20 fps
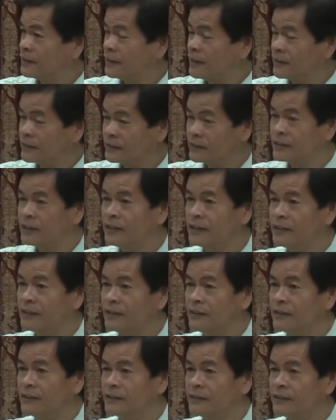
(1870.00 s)

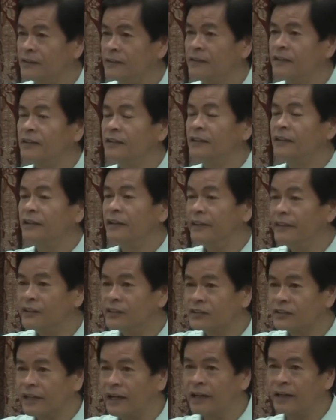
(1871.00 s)
until
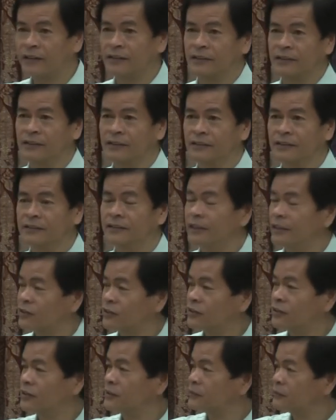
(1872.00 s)
his character
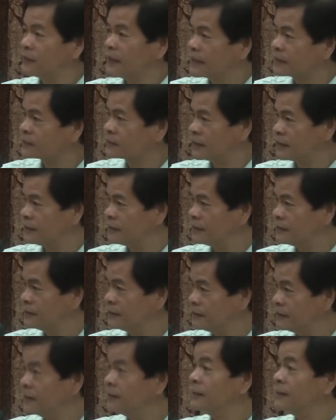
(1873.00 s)
gets reflected
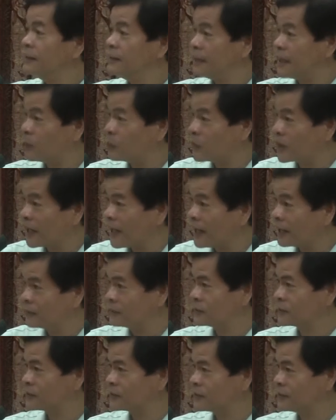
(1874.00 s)
in our
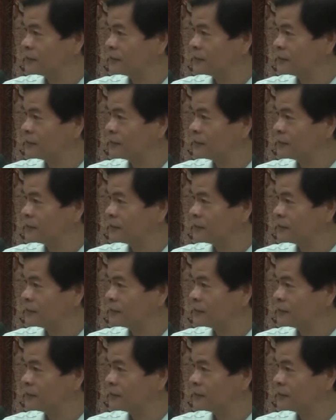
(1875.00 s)
lives.